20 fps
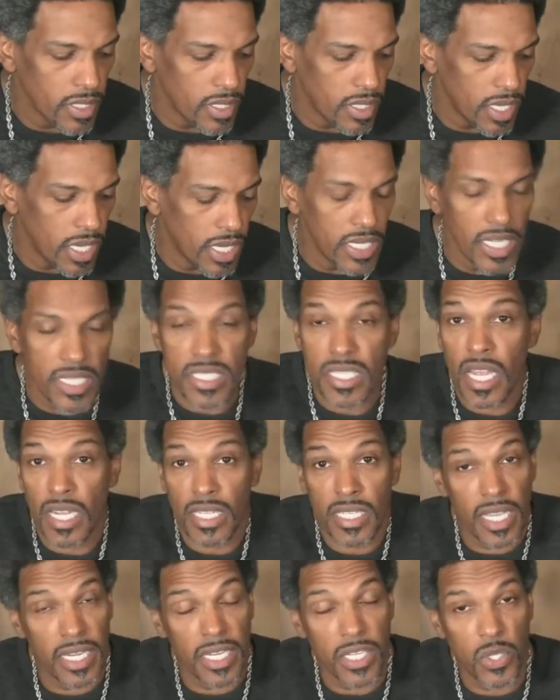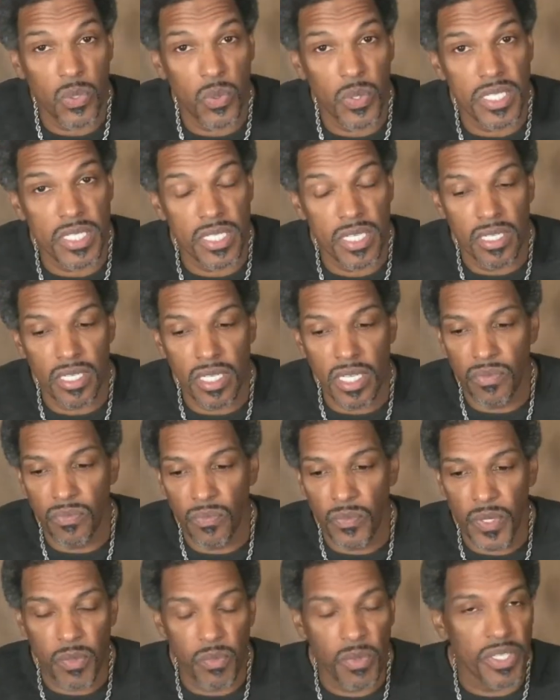And let's not get it twisted. If
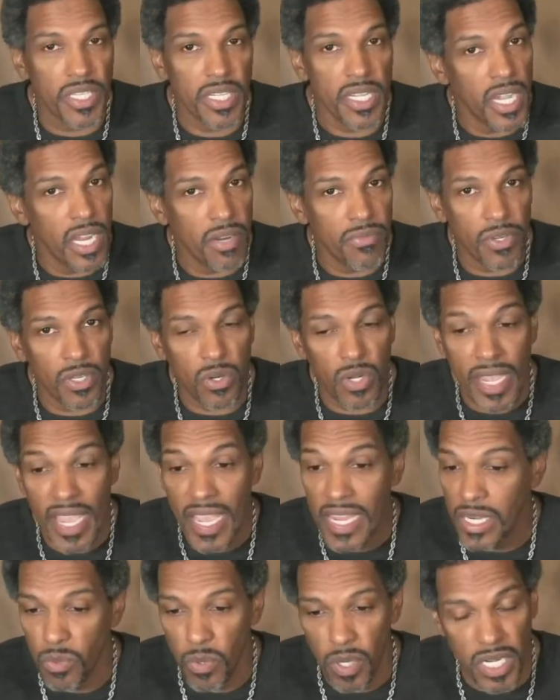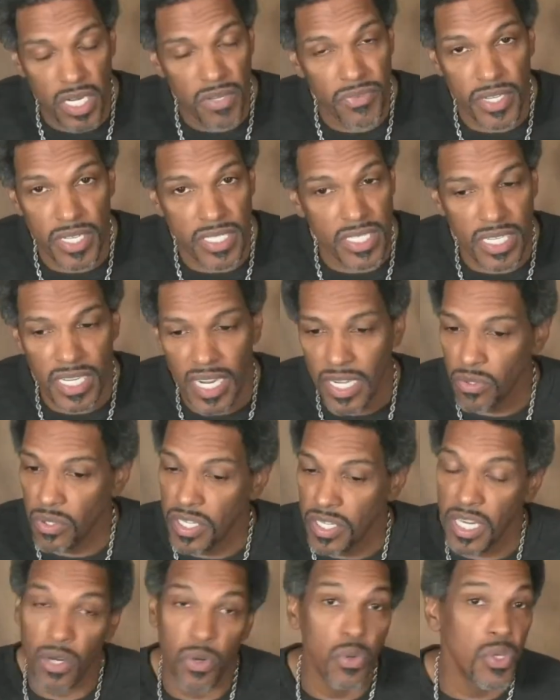we were to ever go, any one of us, and I don't
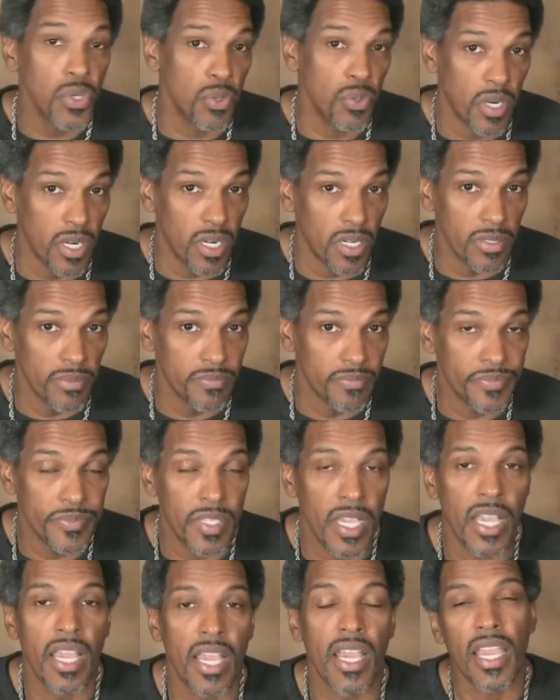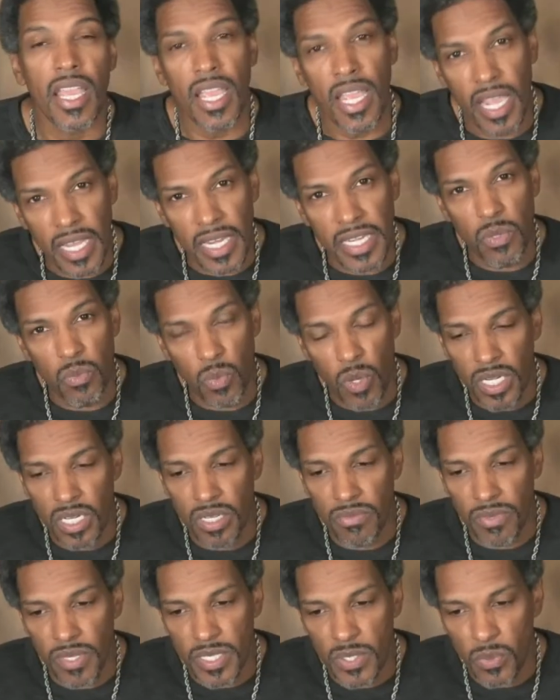care who you are, any one
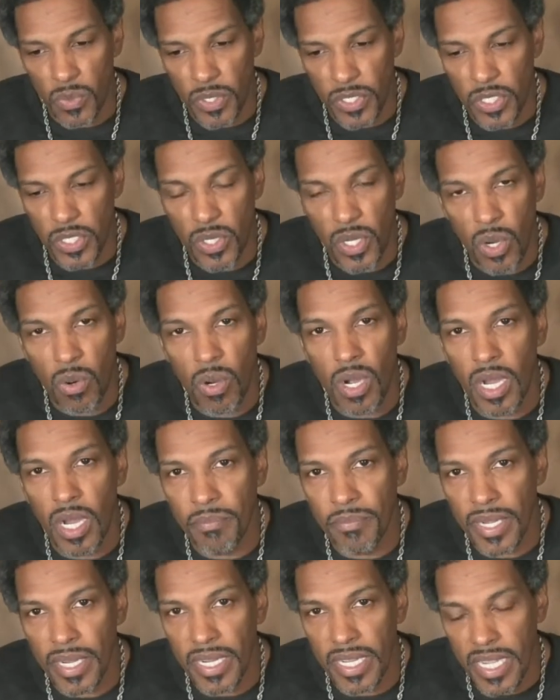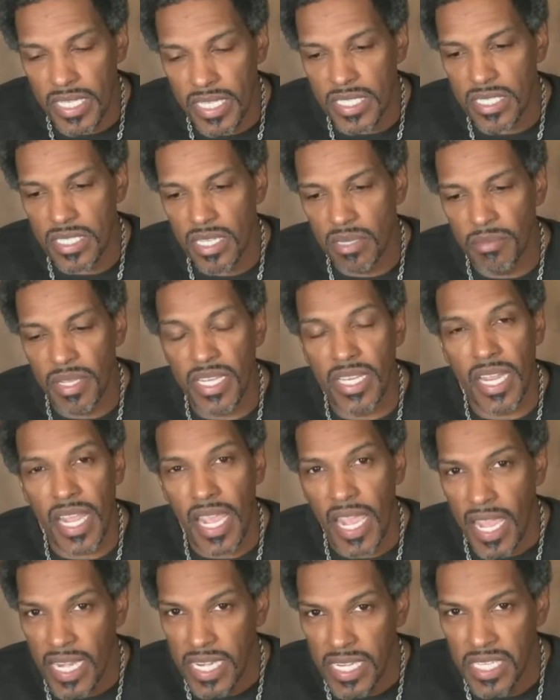of us were to go up against them in
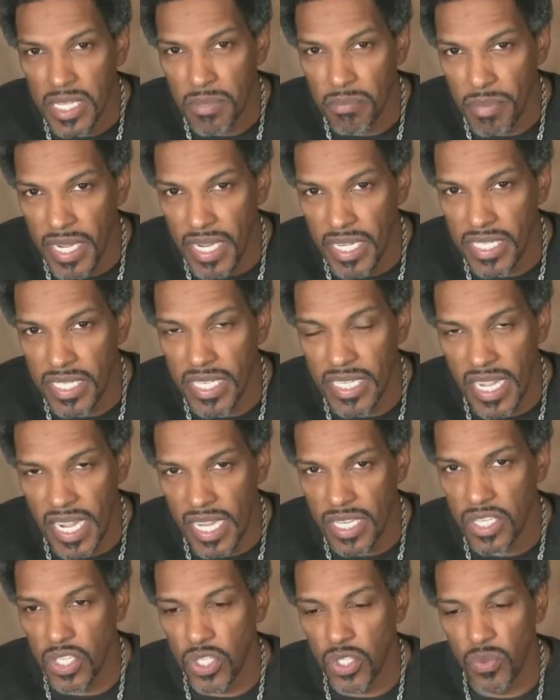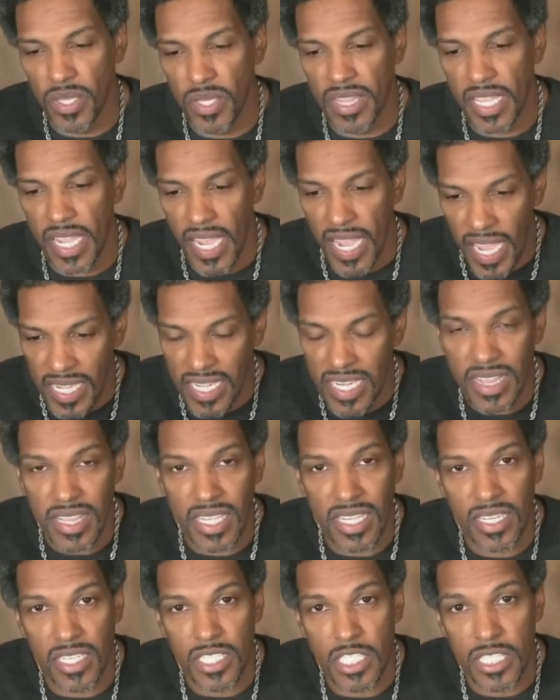any debate that had to do with
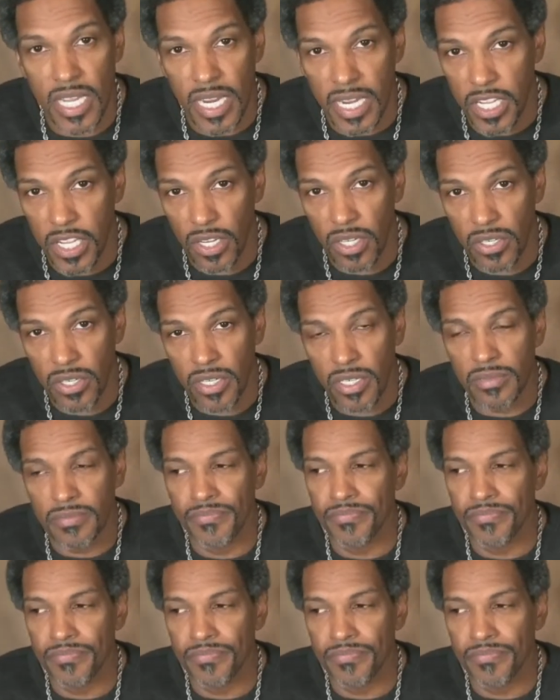anything secular,